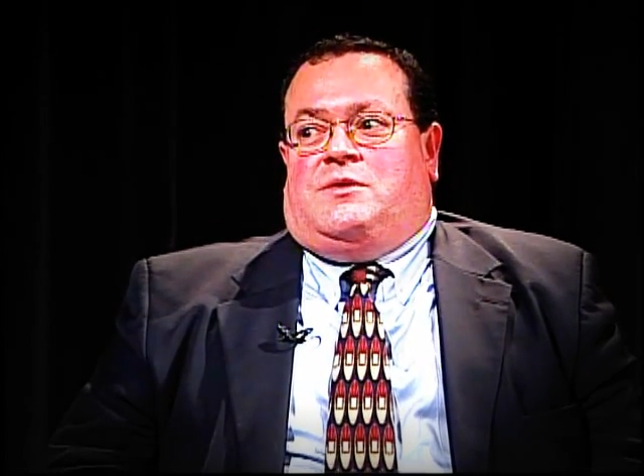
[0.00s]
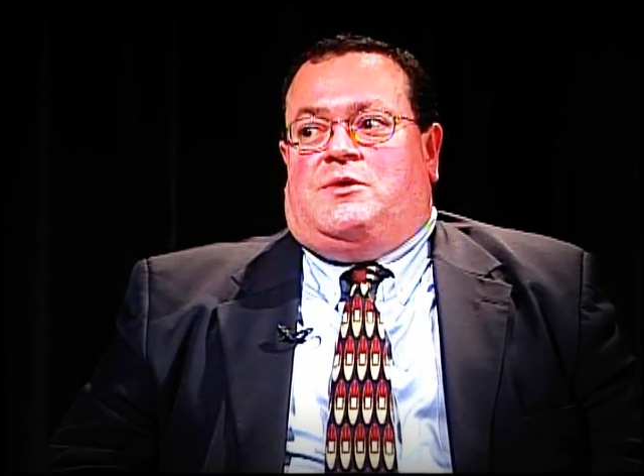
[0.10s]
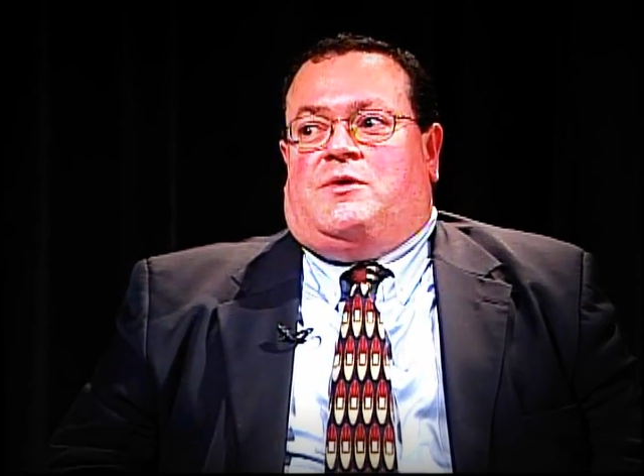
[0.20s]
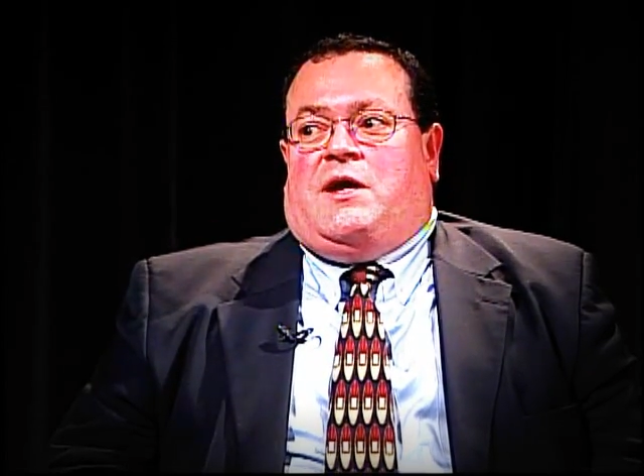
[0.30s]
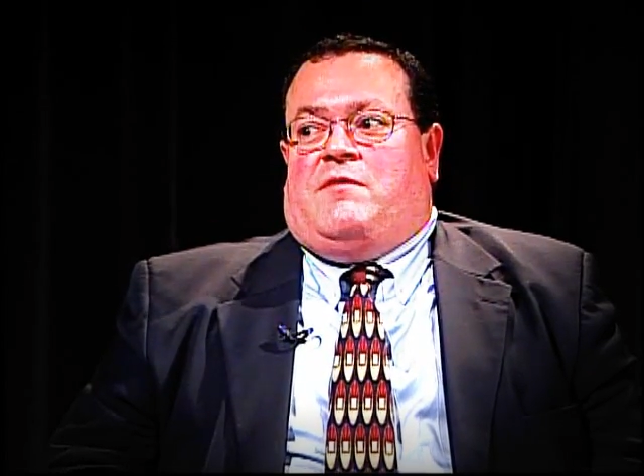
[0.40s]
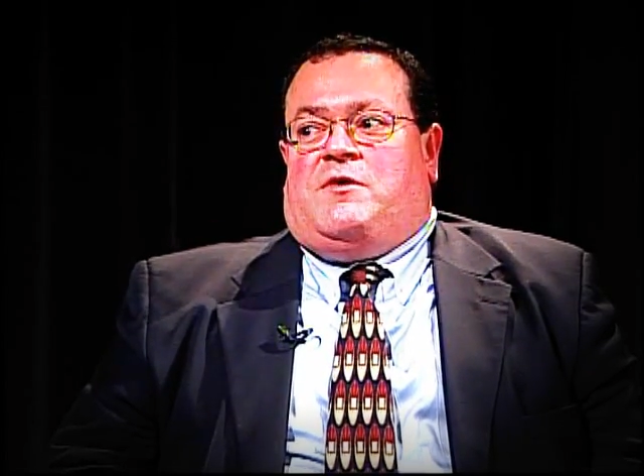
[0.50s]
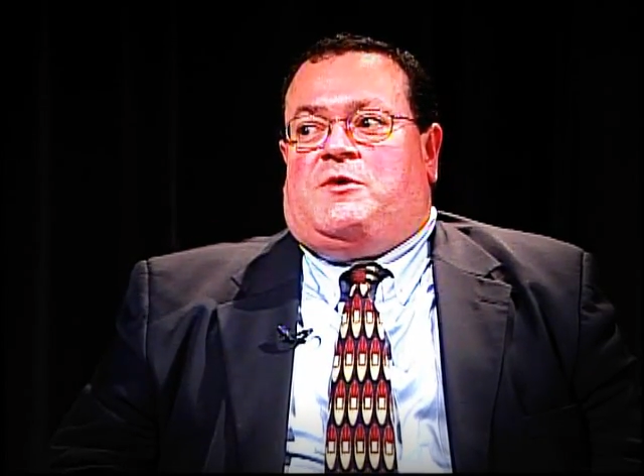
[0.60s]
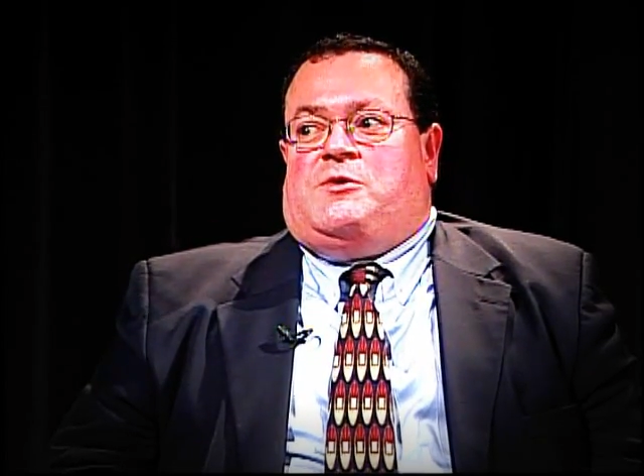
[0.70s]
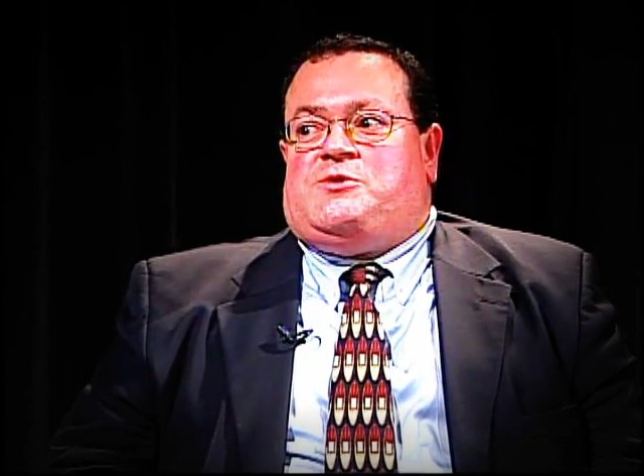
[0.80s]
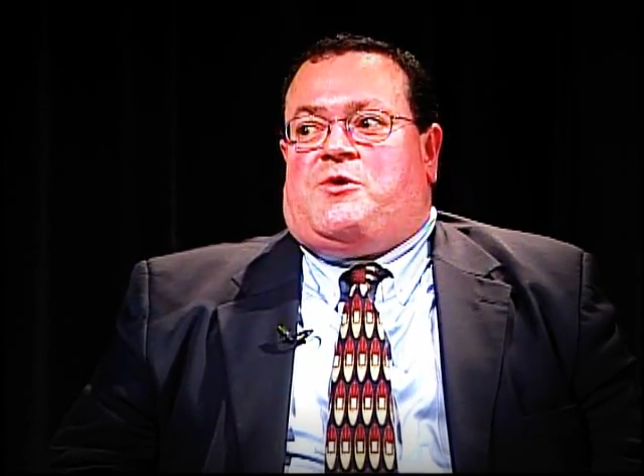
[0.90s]
you don't have
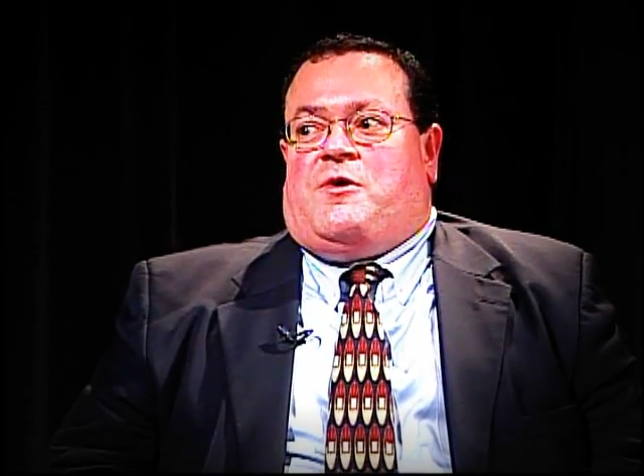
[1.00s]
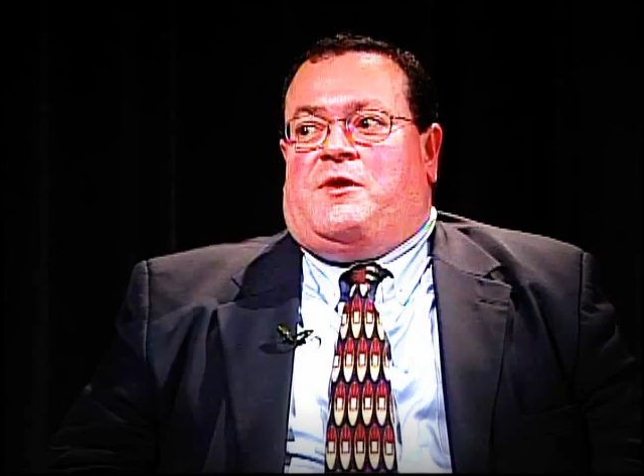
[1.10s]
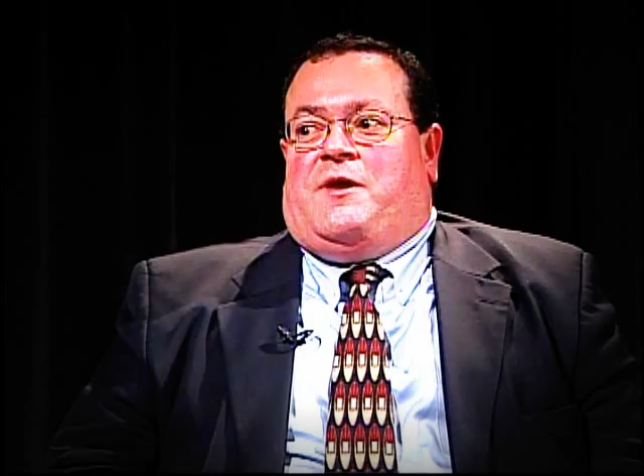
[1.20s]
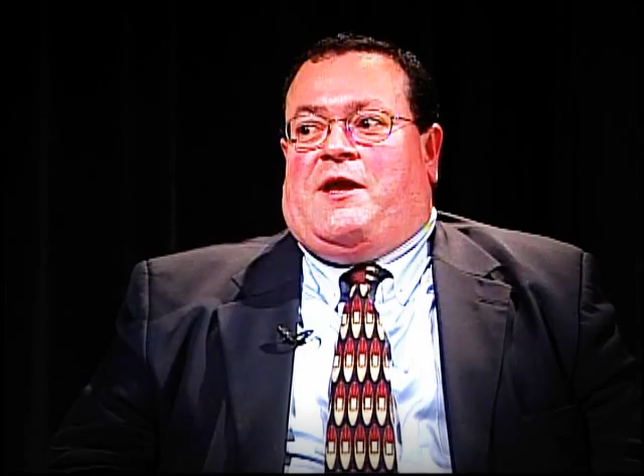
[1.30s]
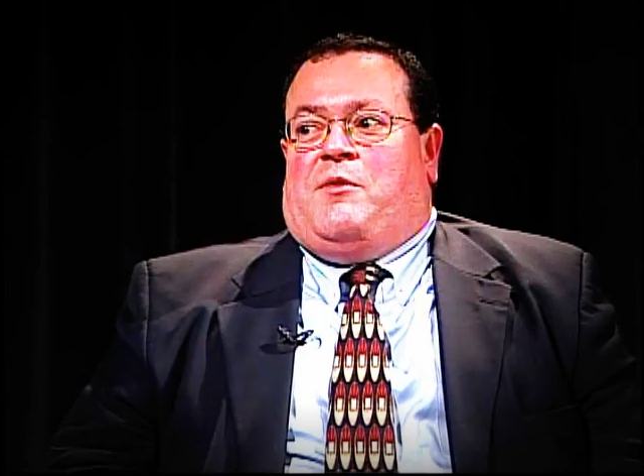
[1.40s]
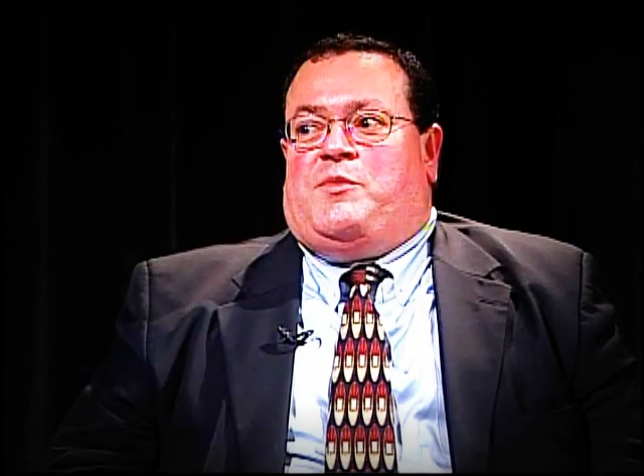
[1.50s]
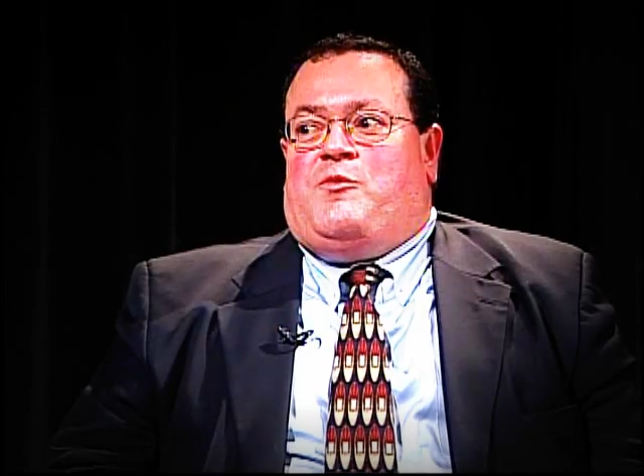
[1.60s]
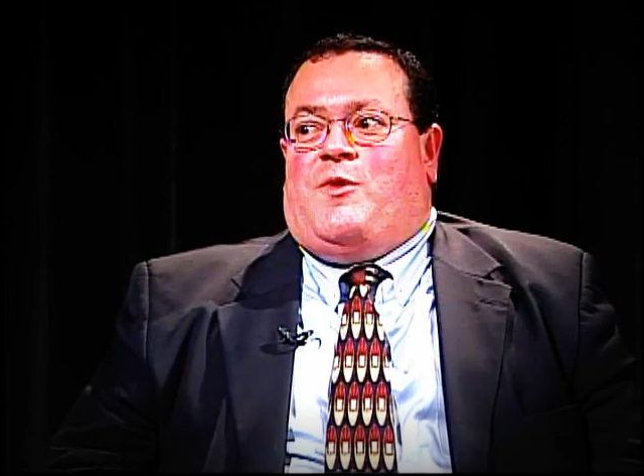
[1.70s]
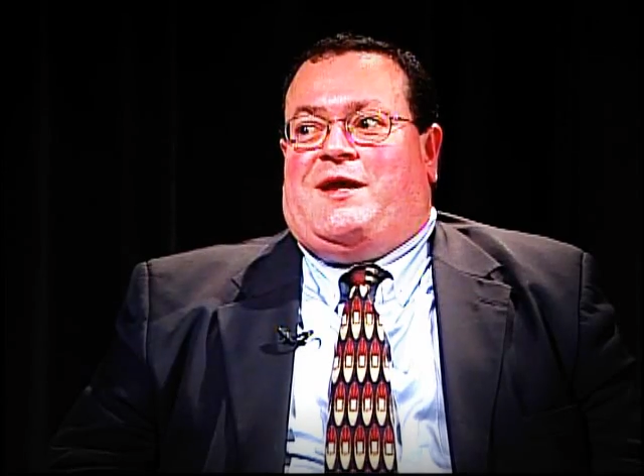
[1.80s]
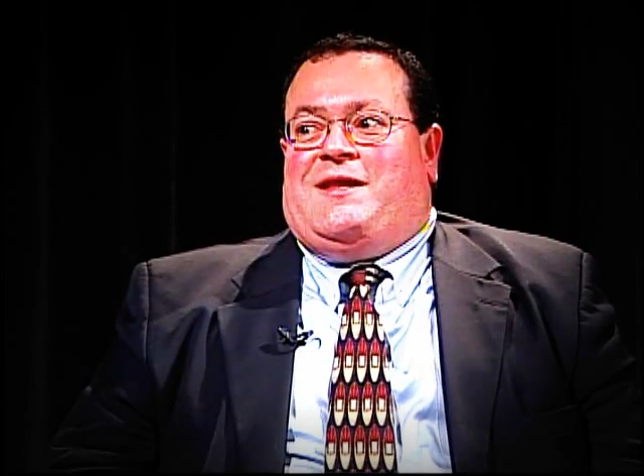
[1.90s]
Uncle Charlie to help
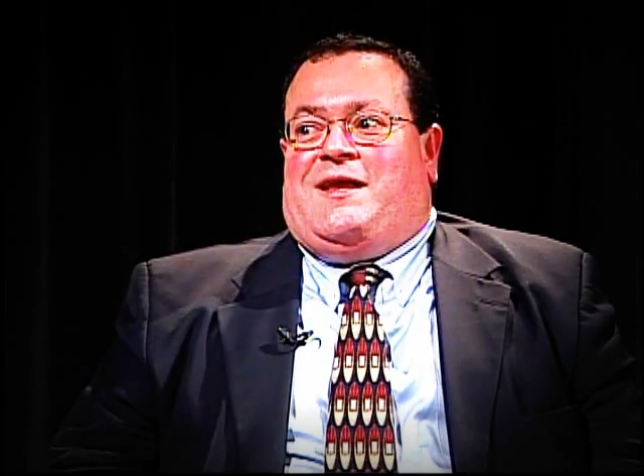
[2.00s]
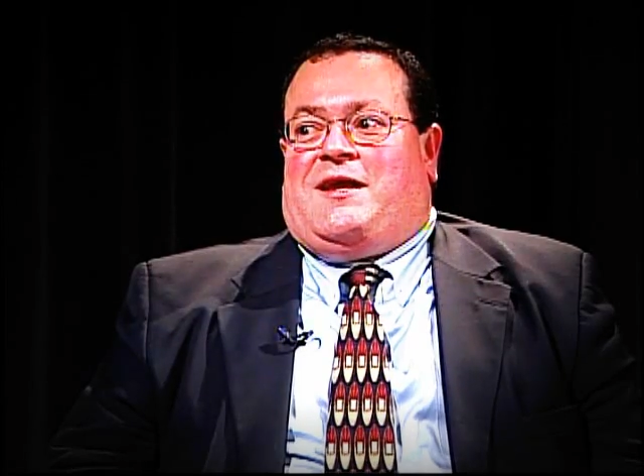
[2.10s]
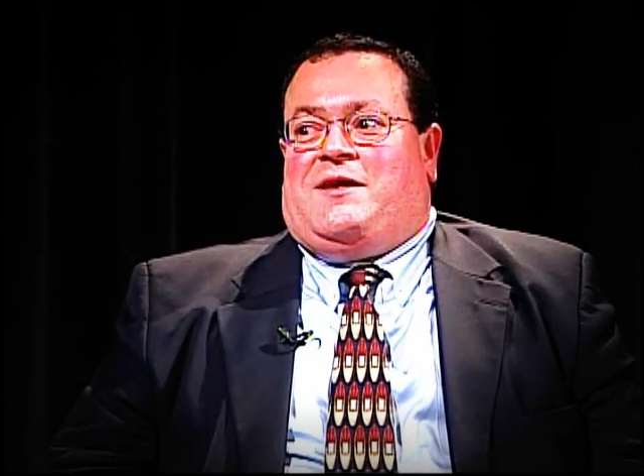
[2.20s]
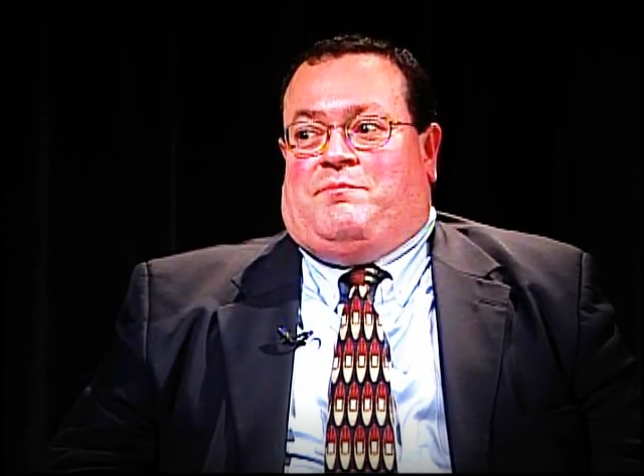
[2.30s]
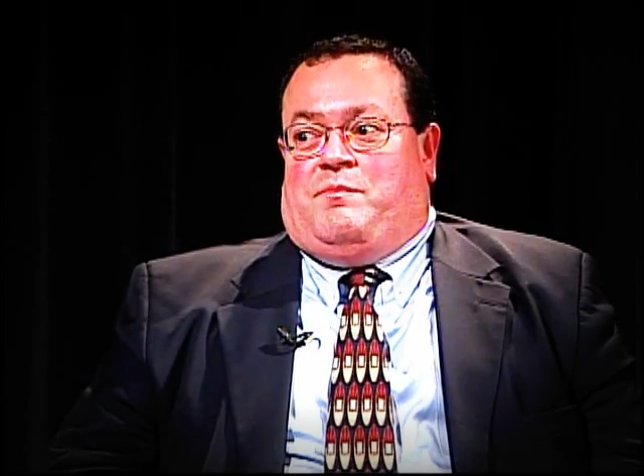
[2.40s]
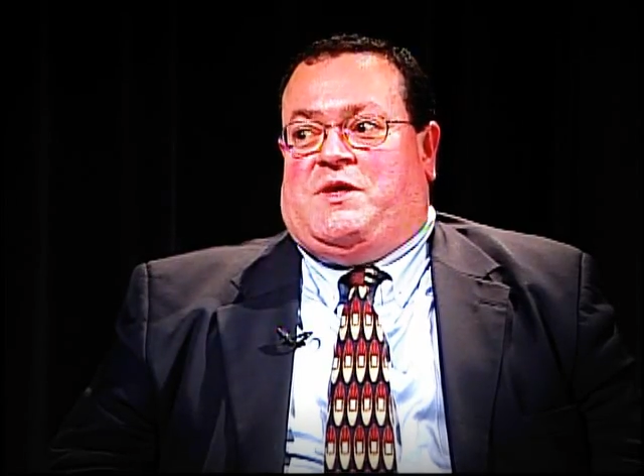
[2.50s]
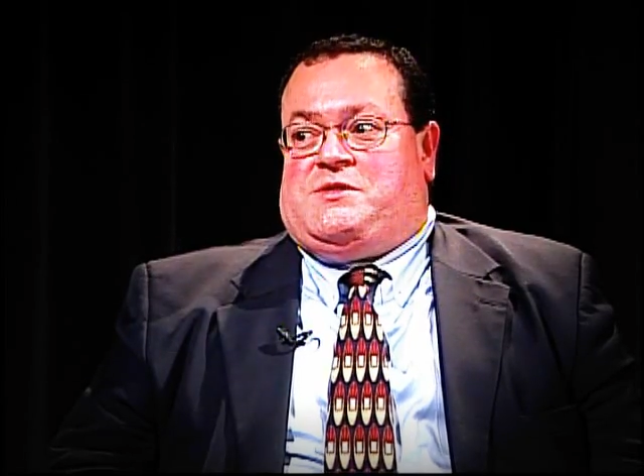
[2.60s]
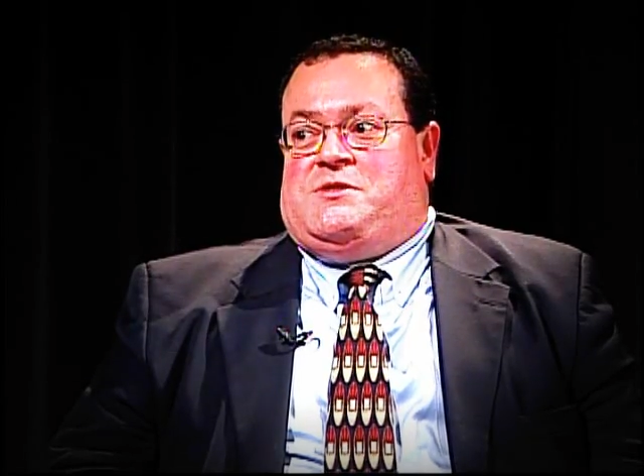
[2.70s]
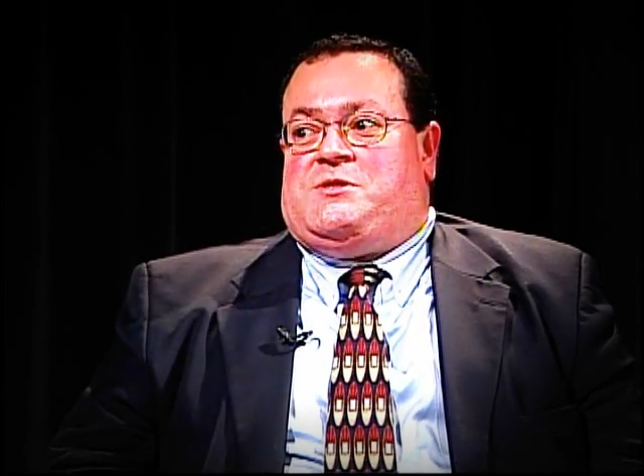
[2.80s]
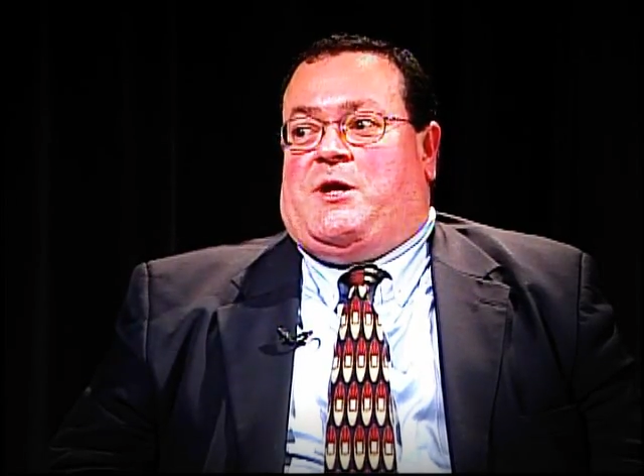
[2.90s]
you write that
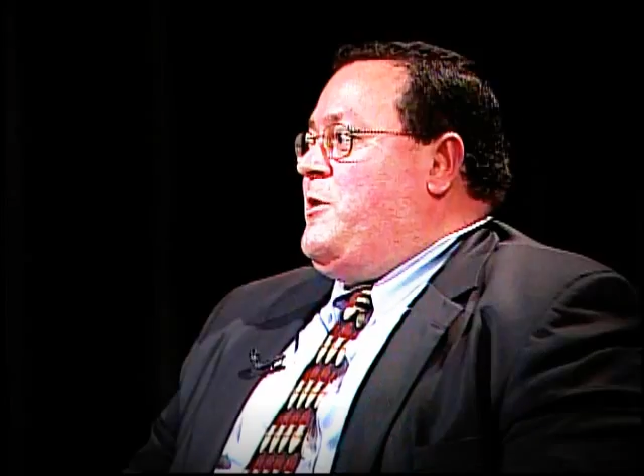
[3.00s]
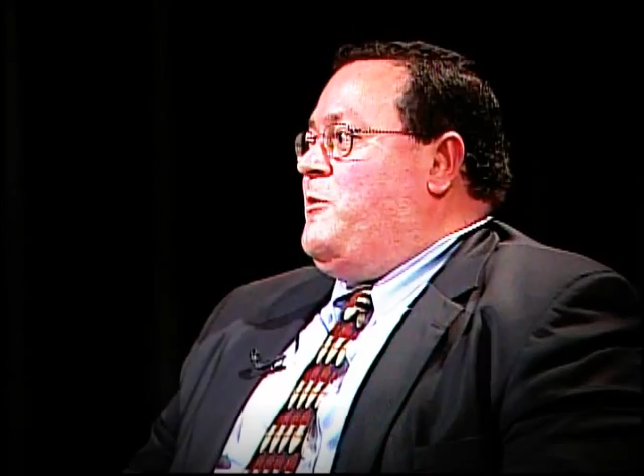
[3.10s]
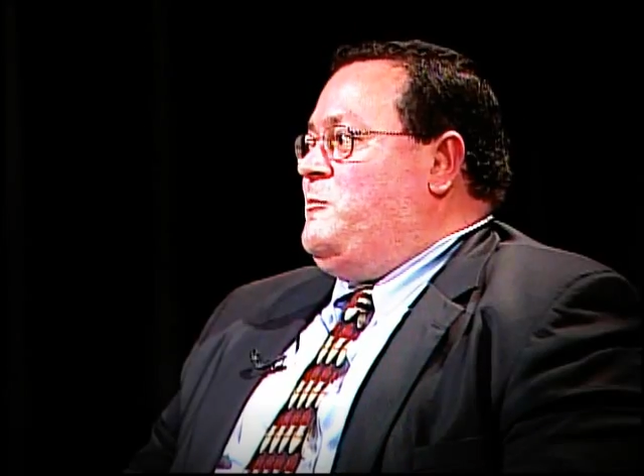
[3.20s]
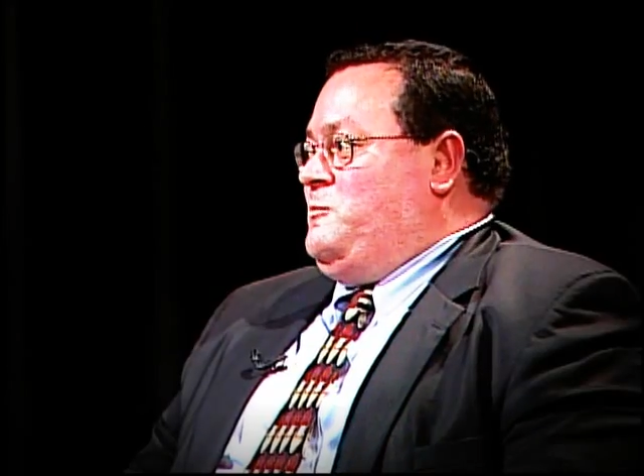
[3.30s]
business letter.